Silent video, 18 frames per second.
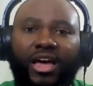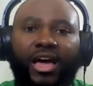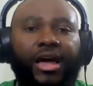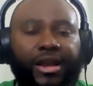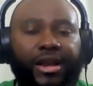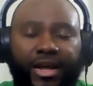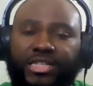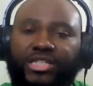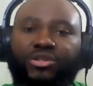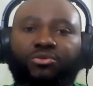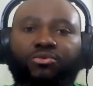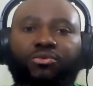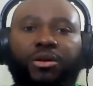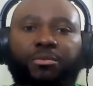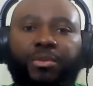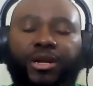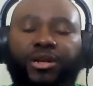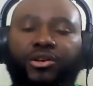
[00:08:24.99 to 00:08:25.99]
And that's what
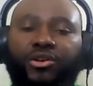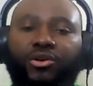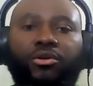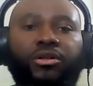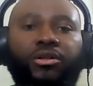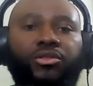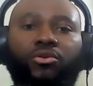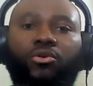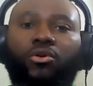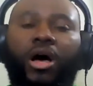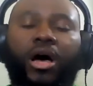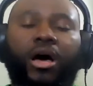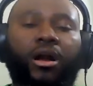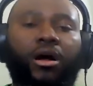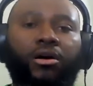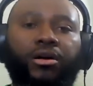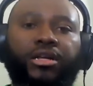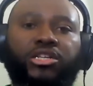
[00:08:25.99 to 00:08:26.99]
we've been doing
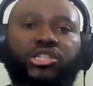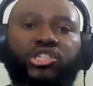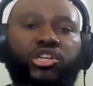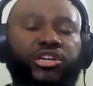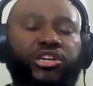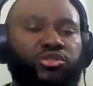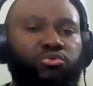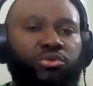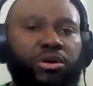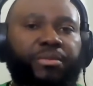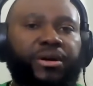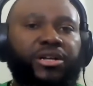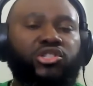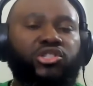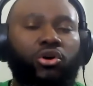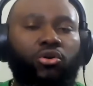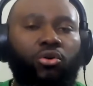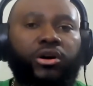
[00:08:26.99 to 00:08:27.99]
throughout all these years. We've
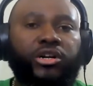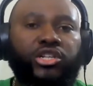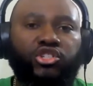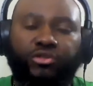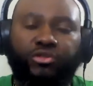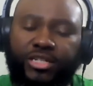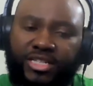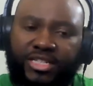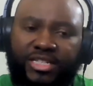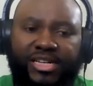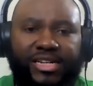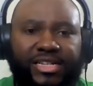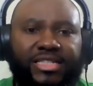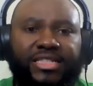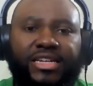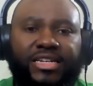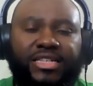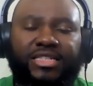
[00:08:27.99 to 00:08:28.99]
been torturing
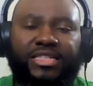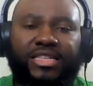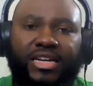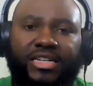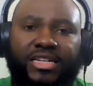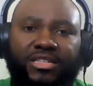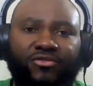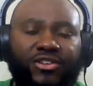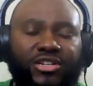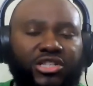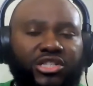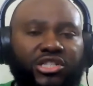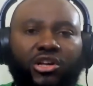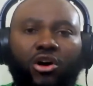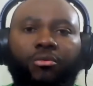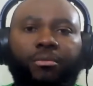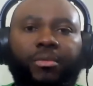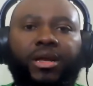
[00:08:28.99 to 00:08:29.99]
666 for
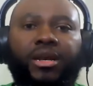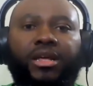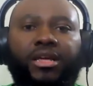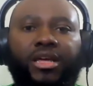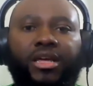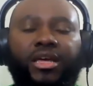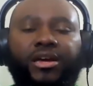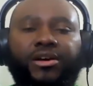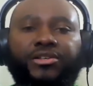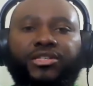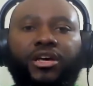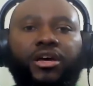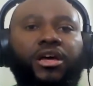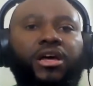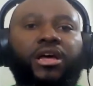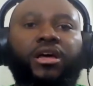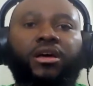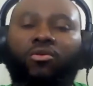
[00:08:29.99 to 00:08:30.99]
so many years.
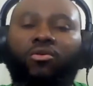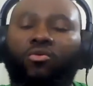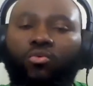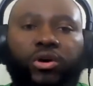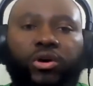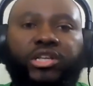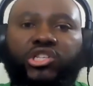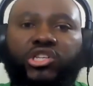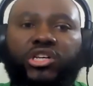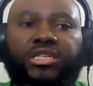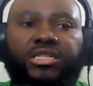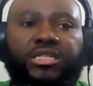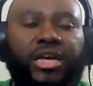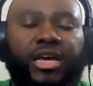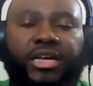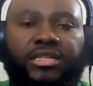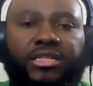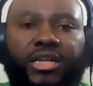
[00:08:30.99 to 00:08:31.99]
We
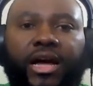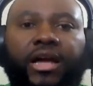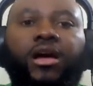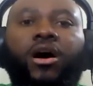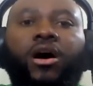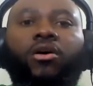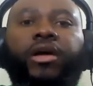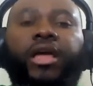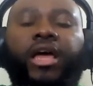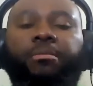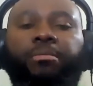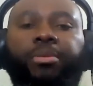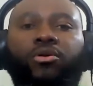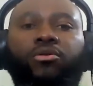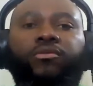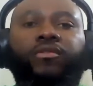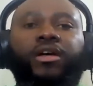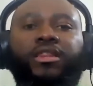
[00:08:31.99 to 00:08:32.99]
just, it's like, okay,
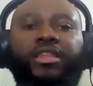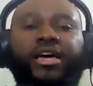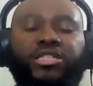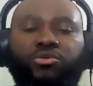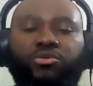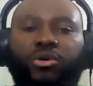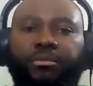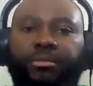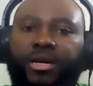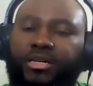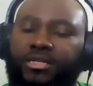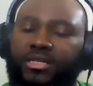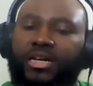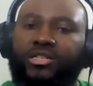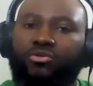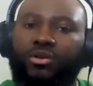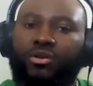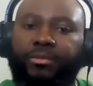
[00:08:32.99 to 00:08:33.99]
poof, that's what it means.
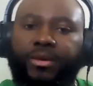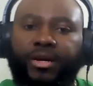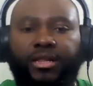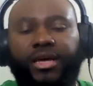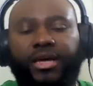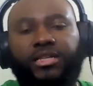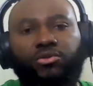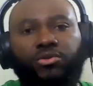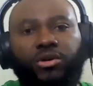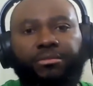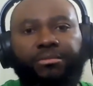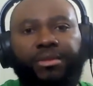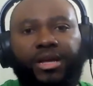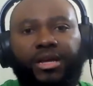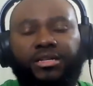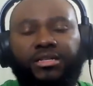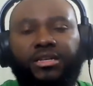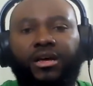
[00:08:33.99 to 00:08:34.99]
That's what it means. That's what it
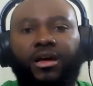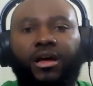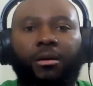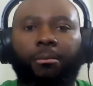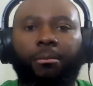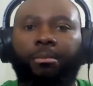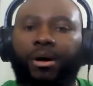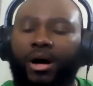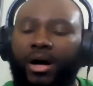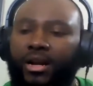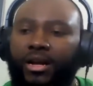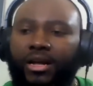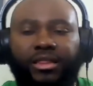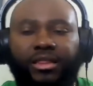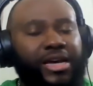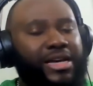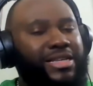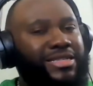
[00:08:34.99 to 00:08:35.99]
means. But
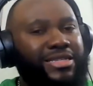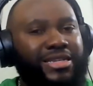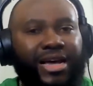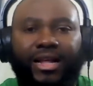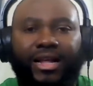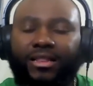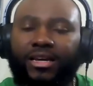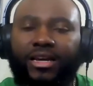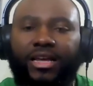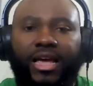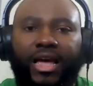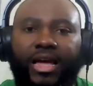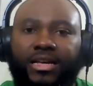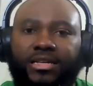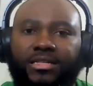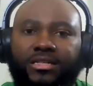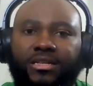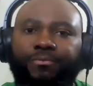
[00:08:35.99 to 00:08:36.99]
that's not the
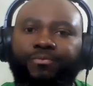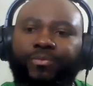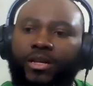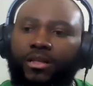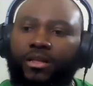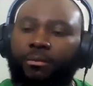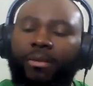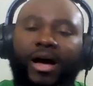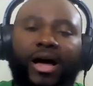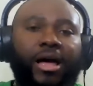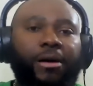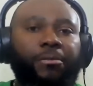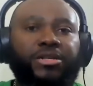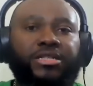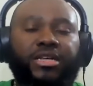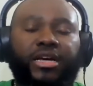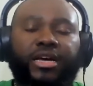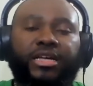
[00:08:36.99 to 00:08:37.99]
case. The
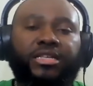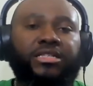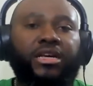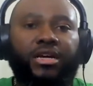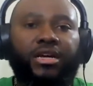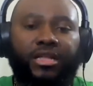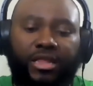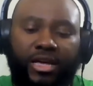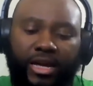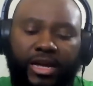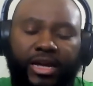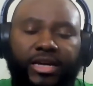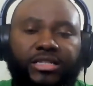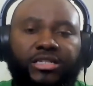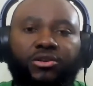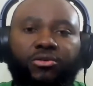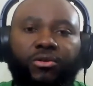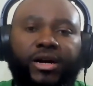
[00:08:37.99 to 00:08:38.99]
Bible says the
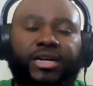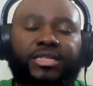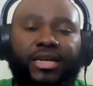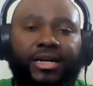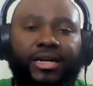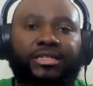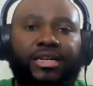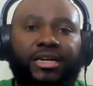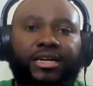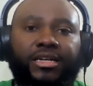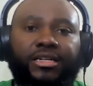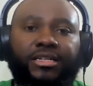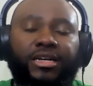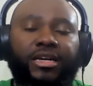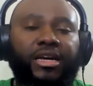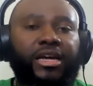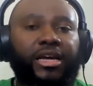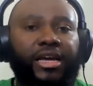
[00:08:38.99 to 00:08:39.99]
Antichrist
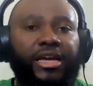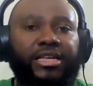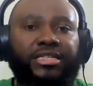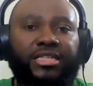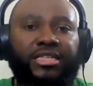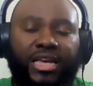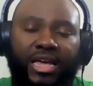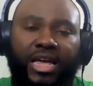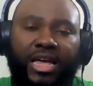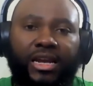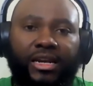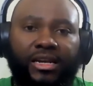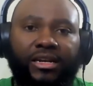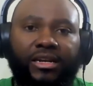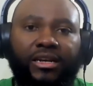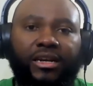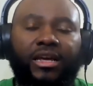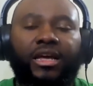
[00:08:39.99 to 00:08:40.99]
identity is
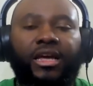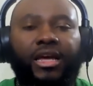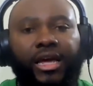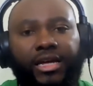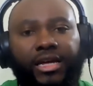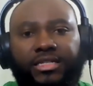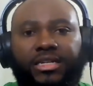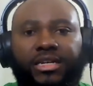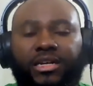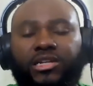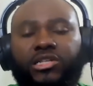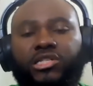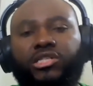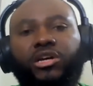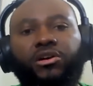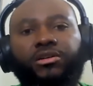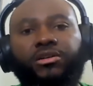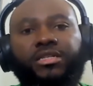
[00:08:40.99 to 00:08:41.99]
hidden until a
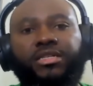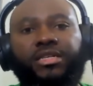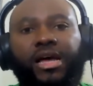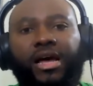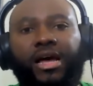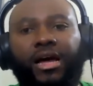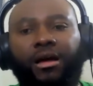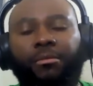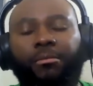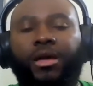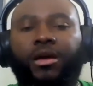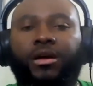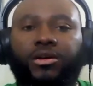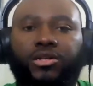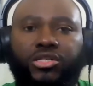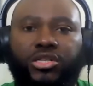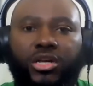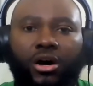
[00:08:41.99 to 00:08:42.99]
certain time.
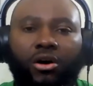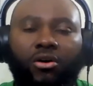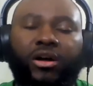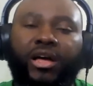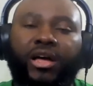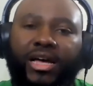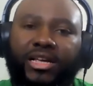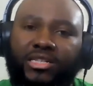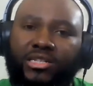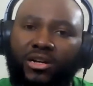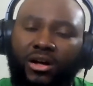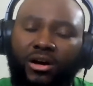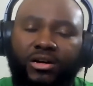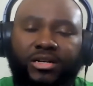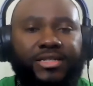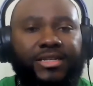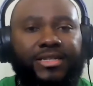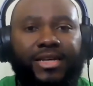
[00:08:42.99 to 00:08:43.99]
So as
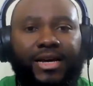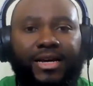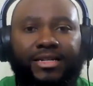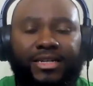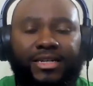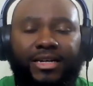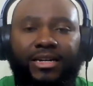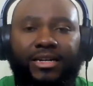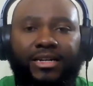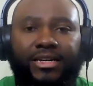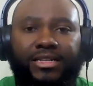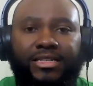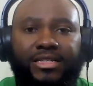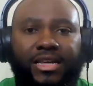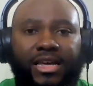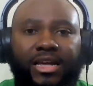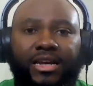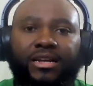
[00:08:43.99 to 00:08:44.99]
long as his identity
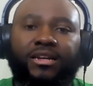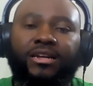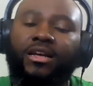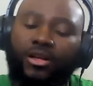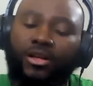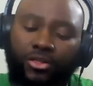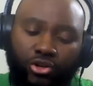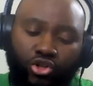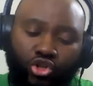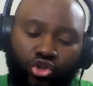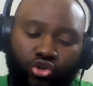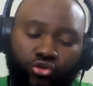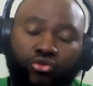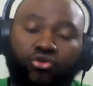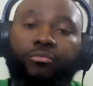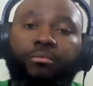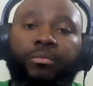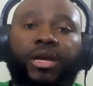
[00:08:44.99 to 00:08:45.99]
is hidden, the
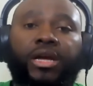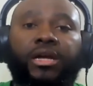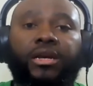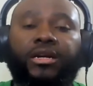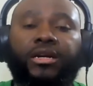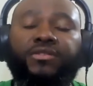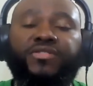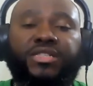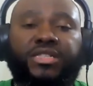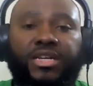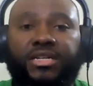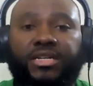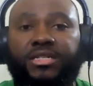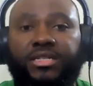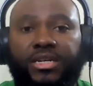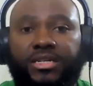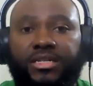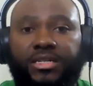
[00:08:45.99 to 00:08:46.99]
true meaning of
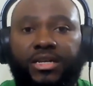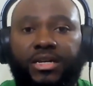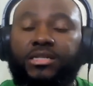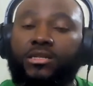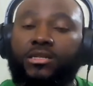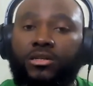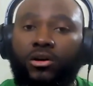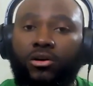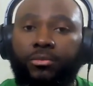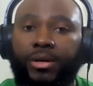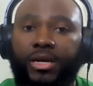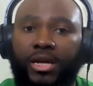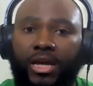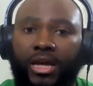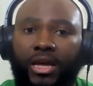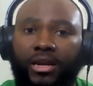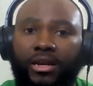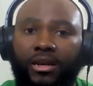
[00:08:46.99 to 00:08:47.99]
666 is going to be
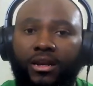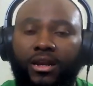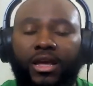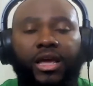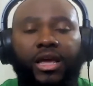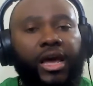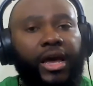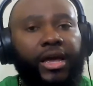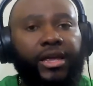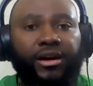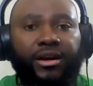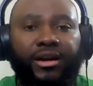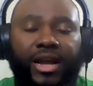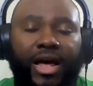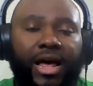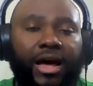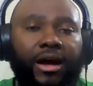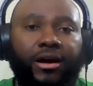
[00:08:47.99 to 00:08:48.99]
hidden. And you're
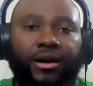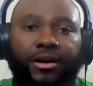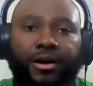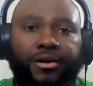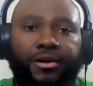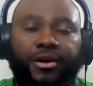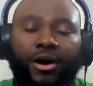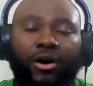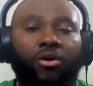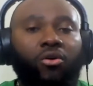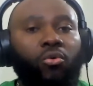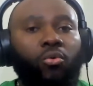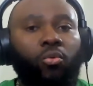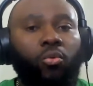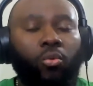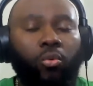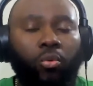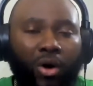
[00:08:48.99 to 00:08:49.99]
not going to
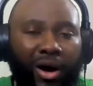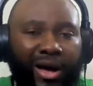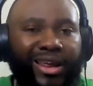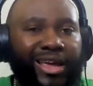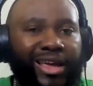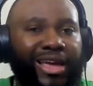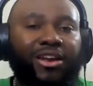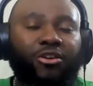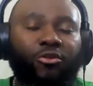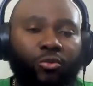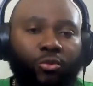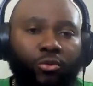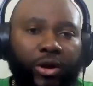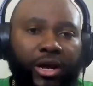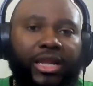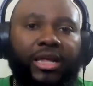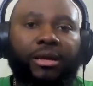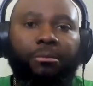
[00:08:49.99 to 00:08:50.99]
know what it
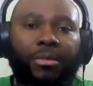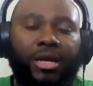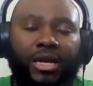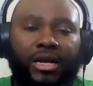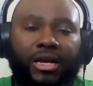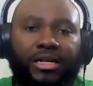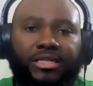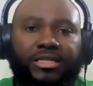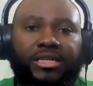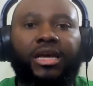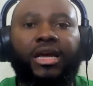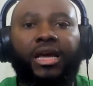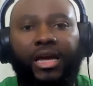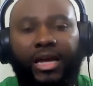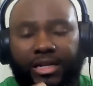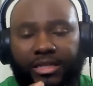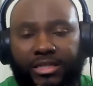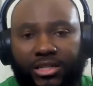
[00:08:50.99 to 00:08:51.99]
really
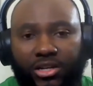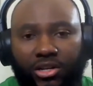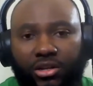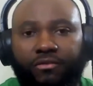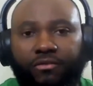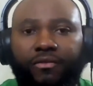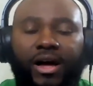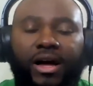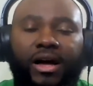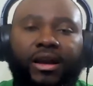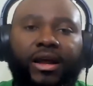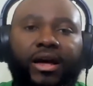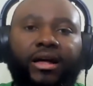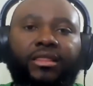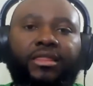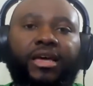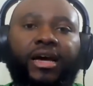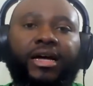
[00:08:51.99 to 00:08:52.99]
means until you find
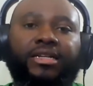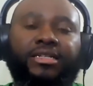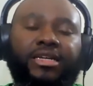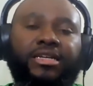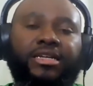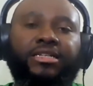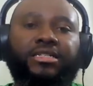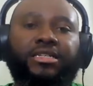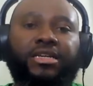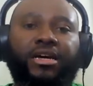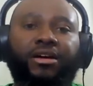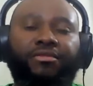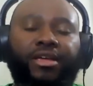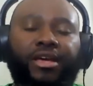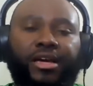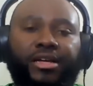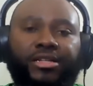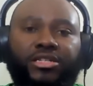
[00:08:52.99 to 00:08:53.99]
out the identity
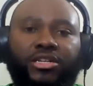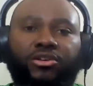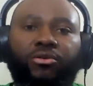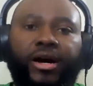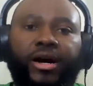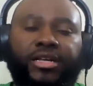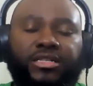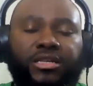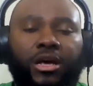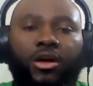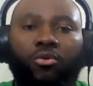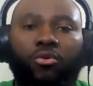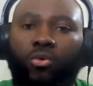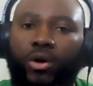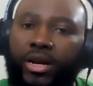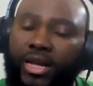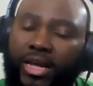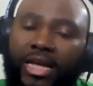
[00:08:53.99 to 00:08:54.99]
of the Antichrist.
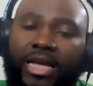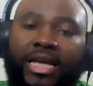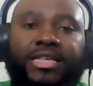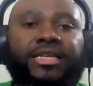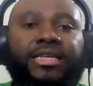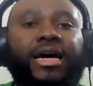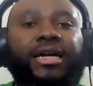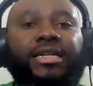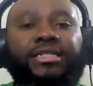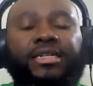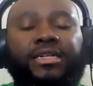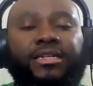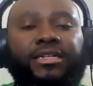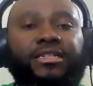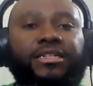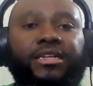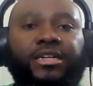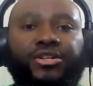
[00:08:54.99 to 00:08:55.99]
When his
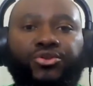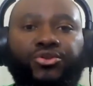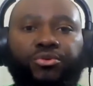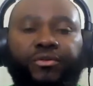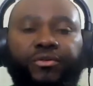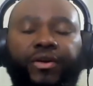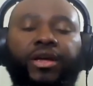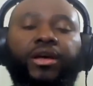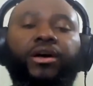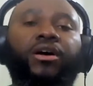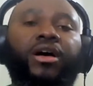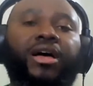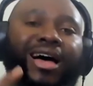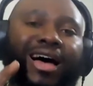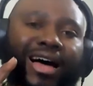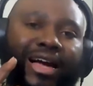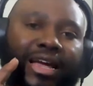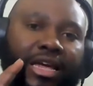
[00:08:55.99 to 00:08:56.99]
identity is revealed,
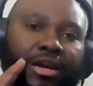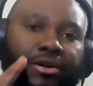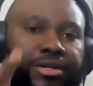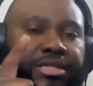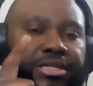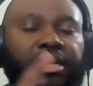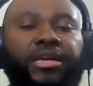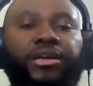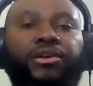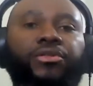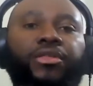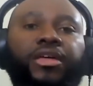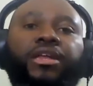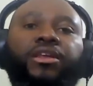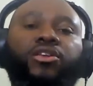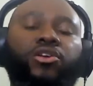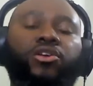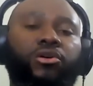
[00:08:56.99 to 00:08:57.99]
I guarantee you,
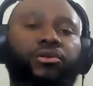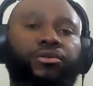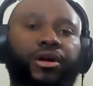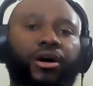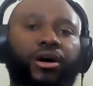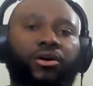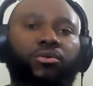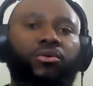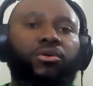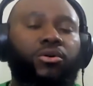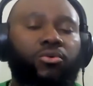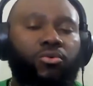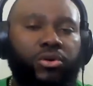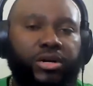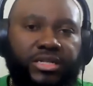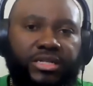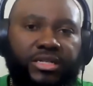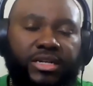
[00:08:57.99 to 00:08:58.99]
then you'll know
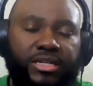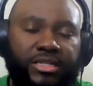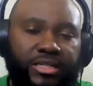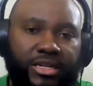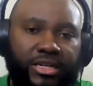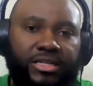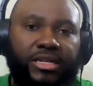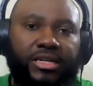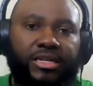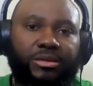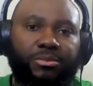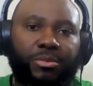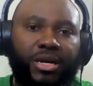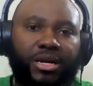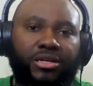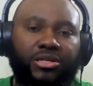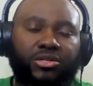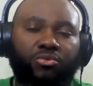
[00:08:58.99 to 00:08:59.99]
what 666
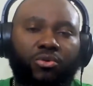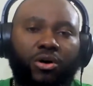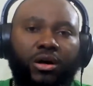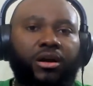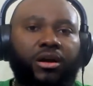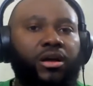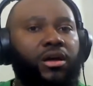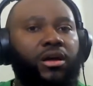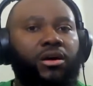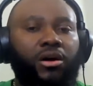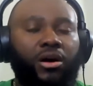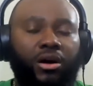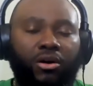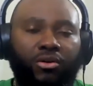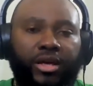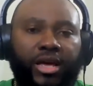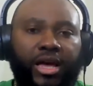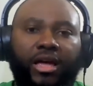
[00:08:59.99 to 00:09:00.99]
means. What,
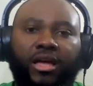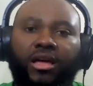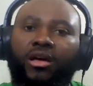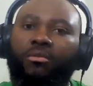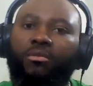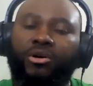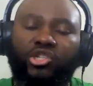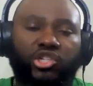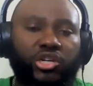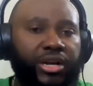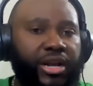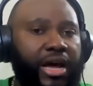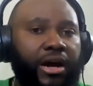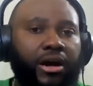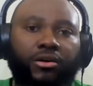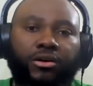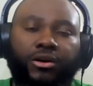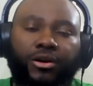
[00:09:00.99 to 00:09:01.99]
okay? But you're
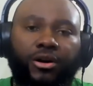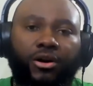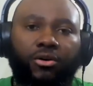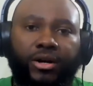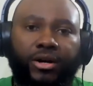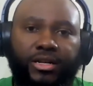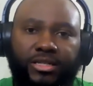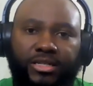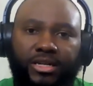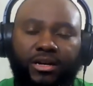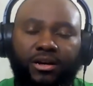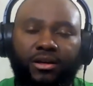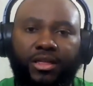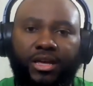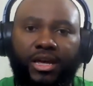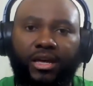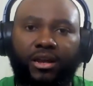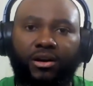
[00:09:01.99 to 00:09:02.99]
not going to know it until
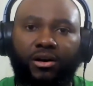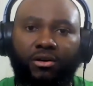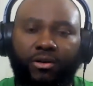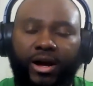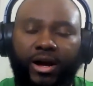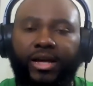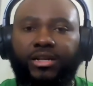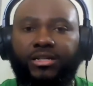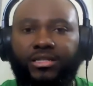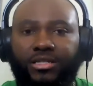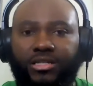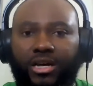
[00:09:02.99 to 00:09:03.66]
then, all right?